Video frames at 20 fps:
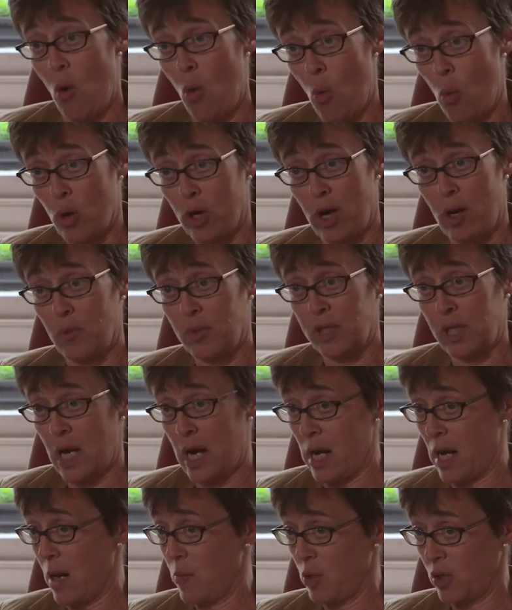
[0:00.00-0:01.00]
what I'm
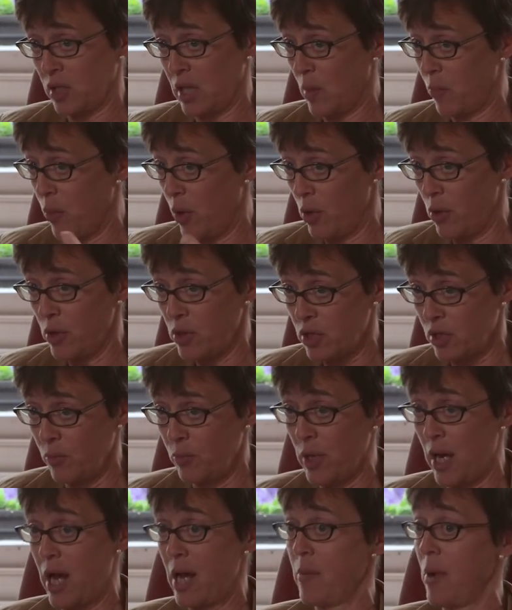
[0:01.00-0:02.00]
saying. I'm not saying Pollock's to
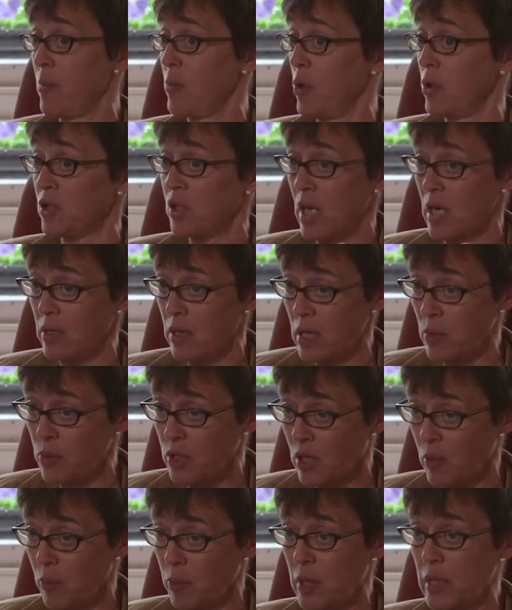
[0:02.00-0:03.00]
blame. I'm not saying that he was
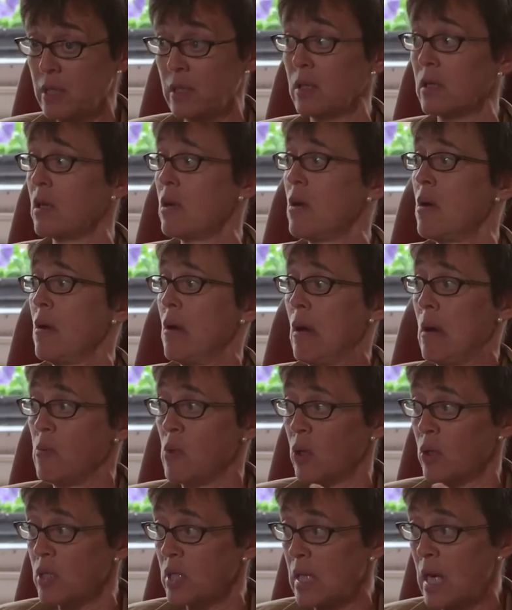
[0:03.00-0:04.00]
mm. complicit. I'm
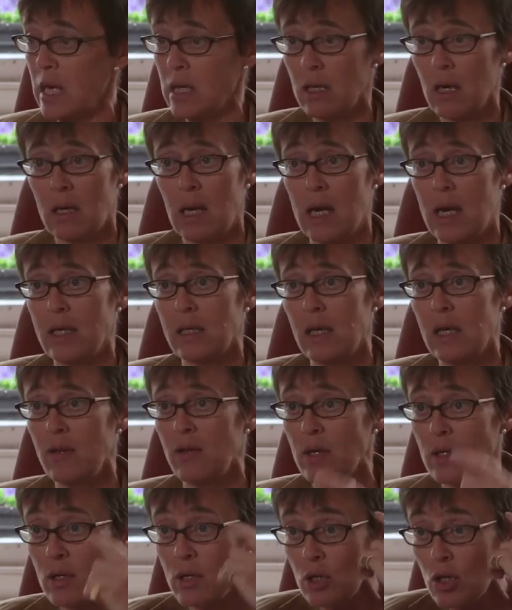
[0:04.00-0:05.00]
not saying that that has
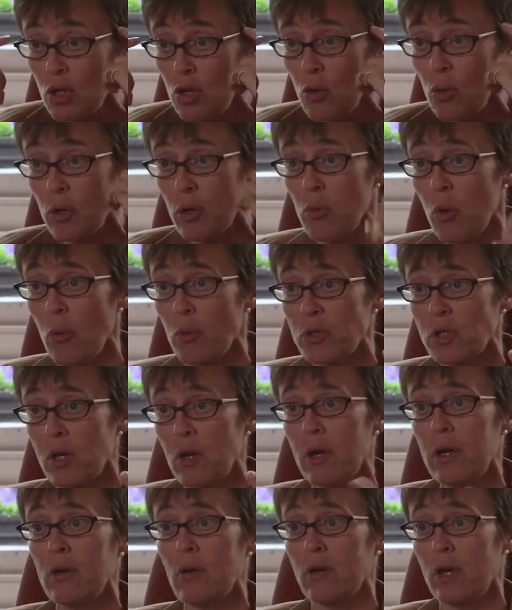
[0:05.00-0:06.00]
anything to do with what was
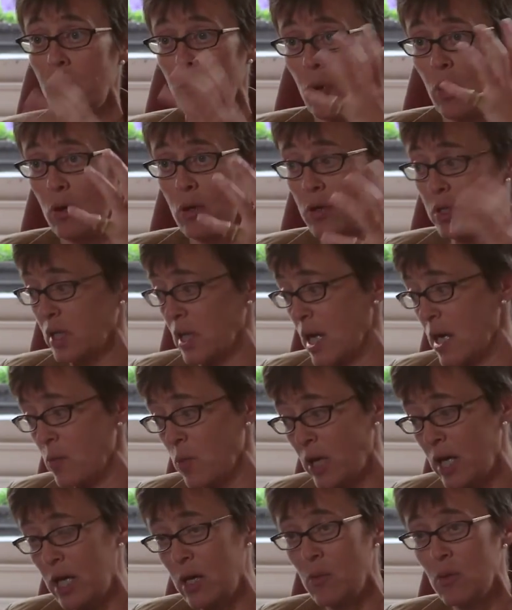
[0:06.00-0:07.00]
going on in Pollock's head
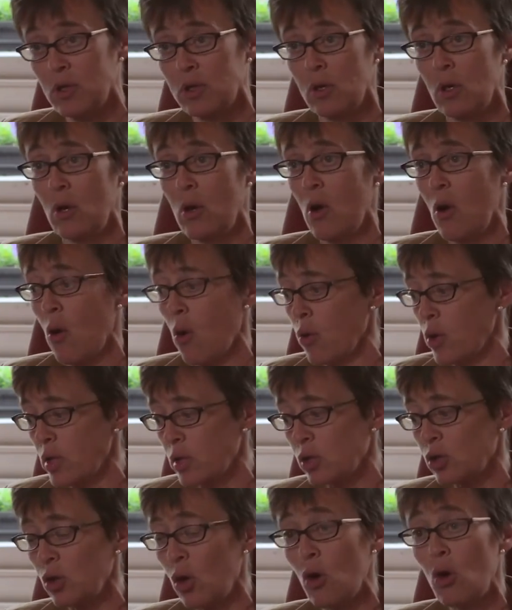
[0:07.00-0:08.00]
when he was, or his
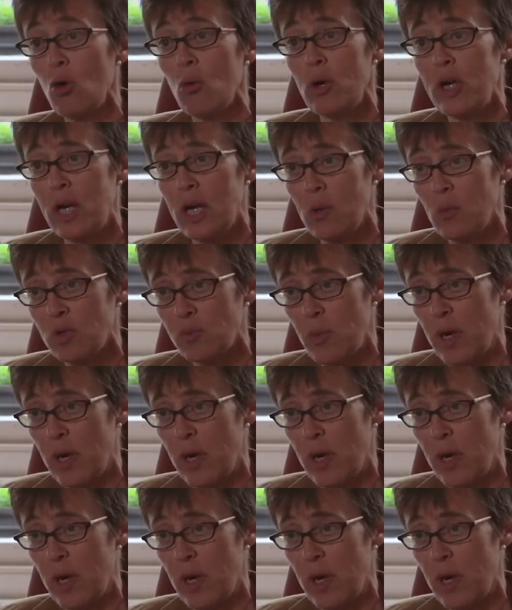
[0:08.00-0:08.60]
soul, when he was